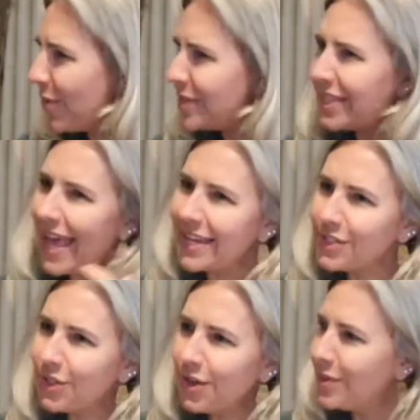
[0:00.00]
Was it
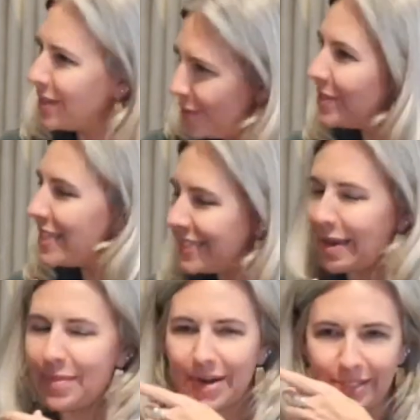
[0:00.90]
last year? It was this
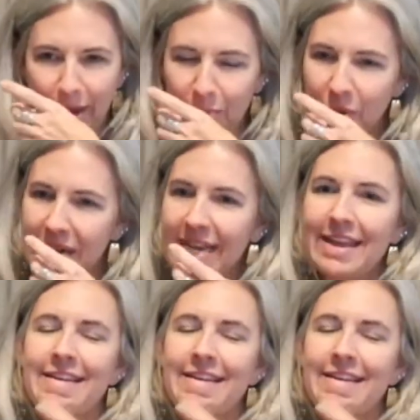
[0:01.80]
summer at some point.